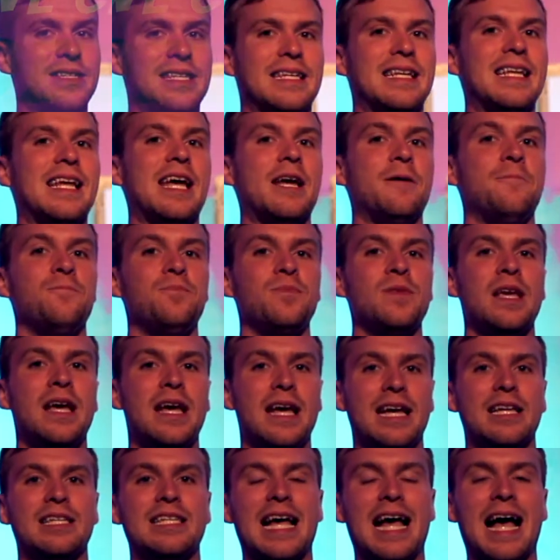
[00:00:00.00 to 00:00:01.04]
today
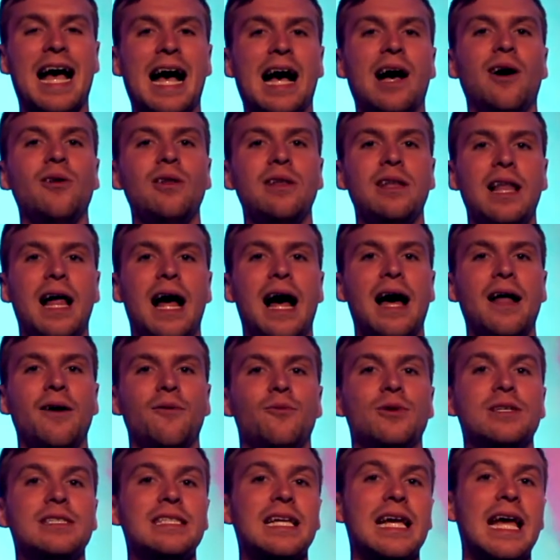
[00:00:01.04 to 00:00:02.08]
is how
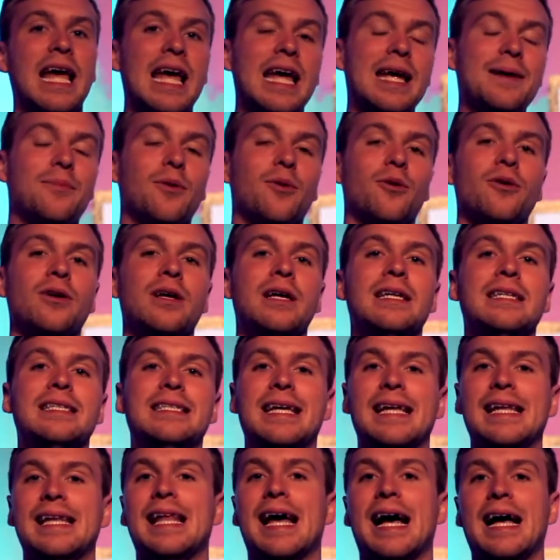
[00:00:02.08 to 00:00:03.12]
Lot was able
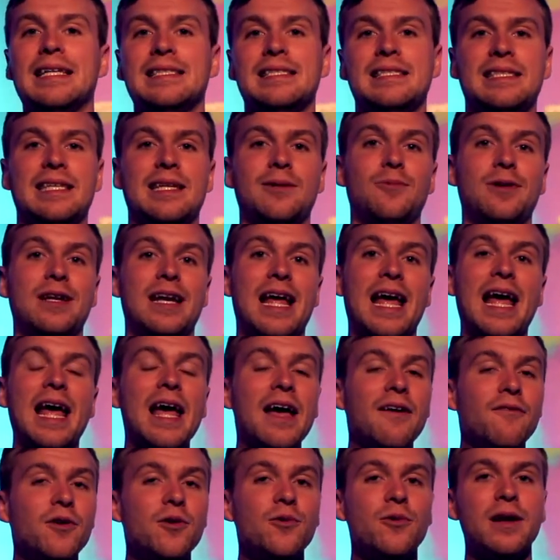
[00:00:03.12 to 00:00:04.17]
to not sin when
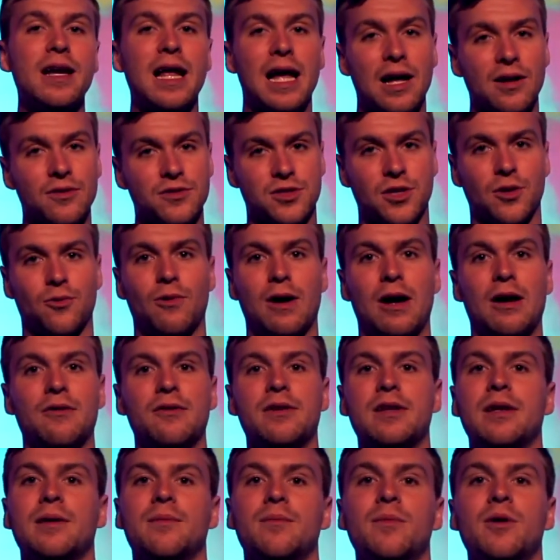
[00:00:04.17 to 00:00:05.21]
everyone else
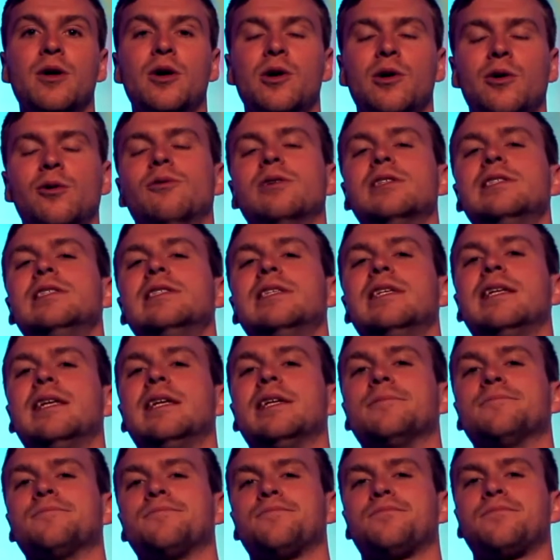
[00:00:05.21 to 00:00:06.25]
around him was
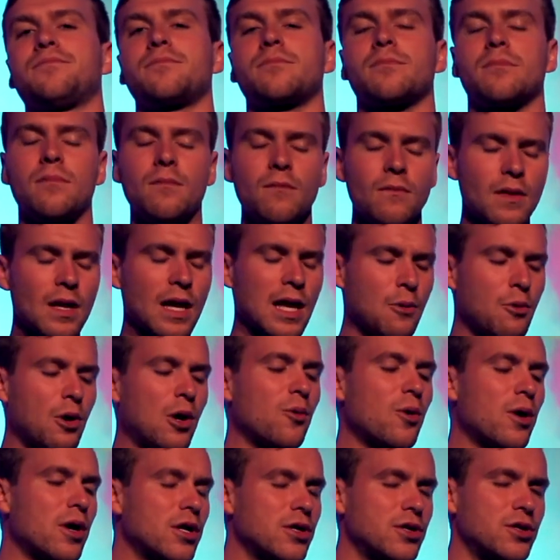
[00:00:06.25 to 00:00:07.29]
sinning. And what I
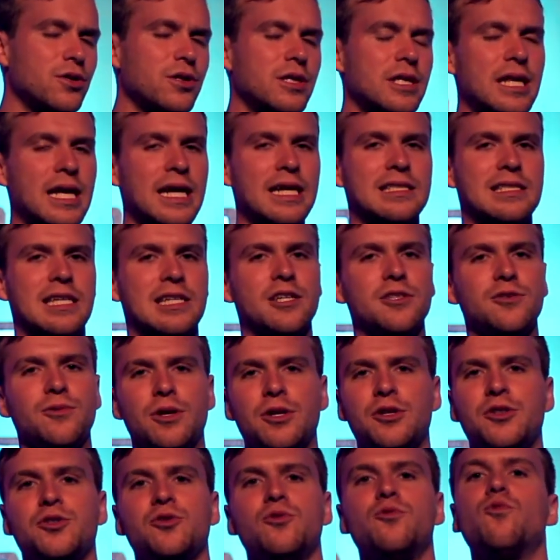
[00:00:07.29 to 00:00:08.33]
want to do today is I just
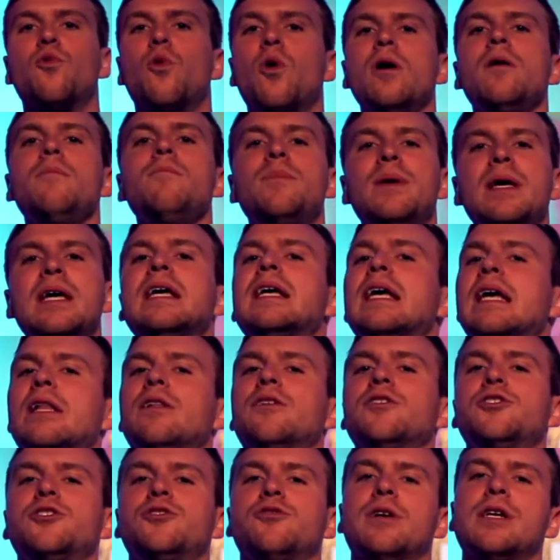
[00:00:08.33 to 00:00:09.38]
want to do one big
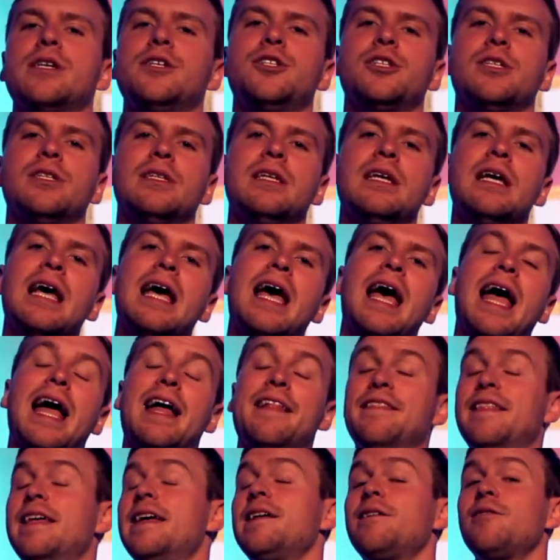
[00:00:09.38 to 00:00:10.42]
illustration
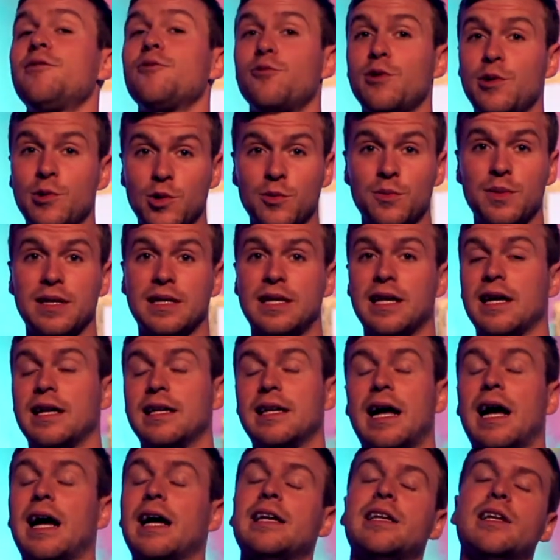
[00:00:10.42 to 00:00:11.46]
and then we will be
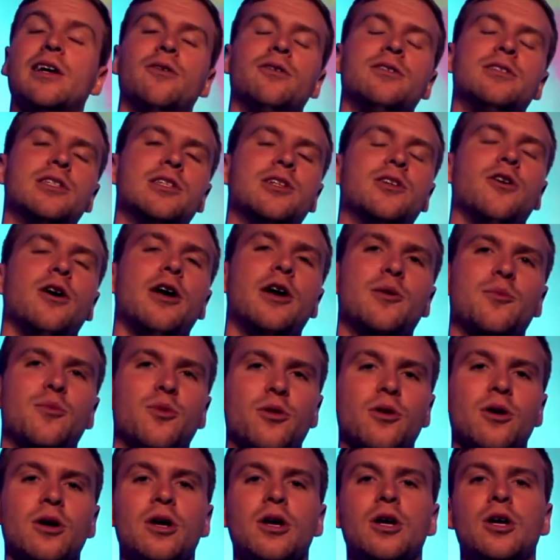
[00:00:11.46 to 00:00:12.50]
done. I know, it's incredible.